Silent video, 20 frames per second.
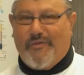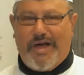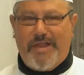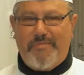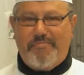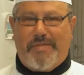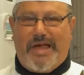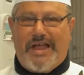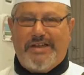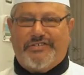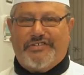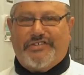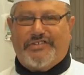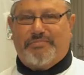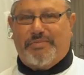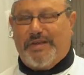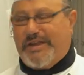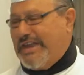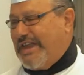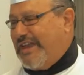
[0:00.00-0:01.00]
one bunch of
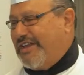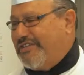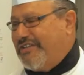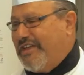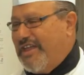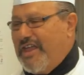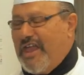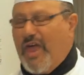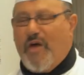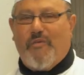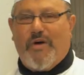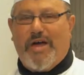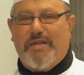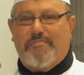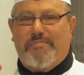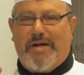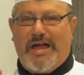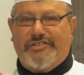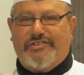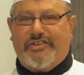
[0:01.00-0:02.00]
spinach, and
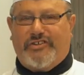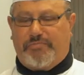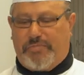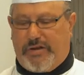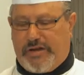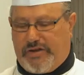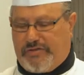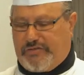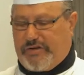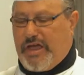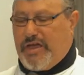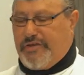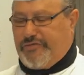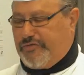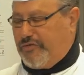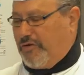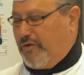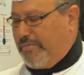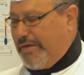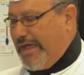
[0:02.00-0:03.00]
one bunch of spinach goes
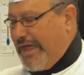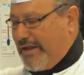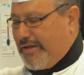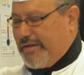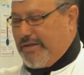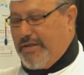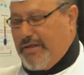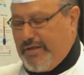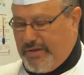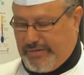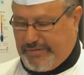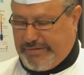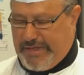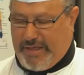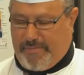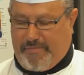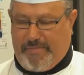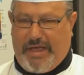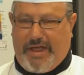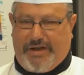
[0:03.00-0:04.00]
to about
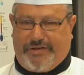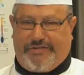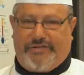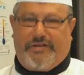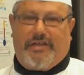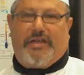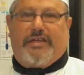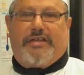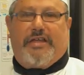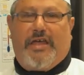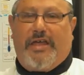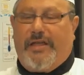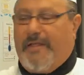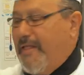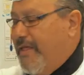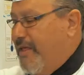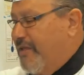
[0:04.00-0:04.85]
that much, okay?